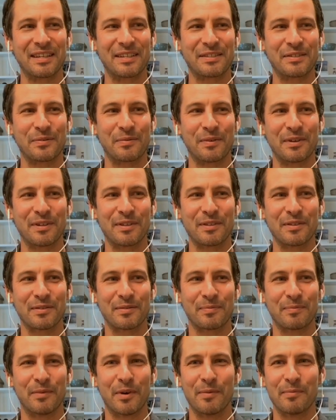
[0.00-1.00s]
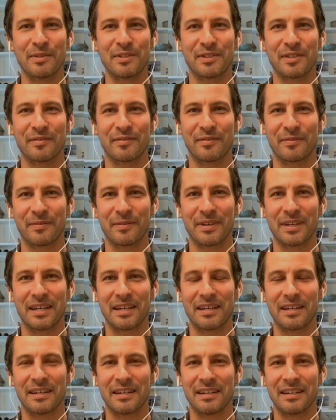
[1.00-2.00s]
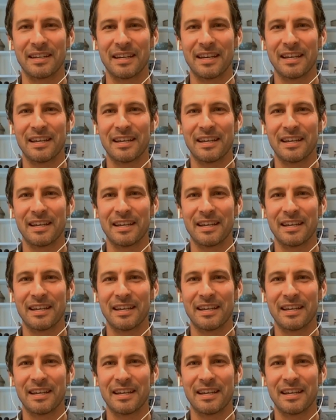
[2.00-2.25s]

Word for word: it's one of those moments of uh,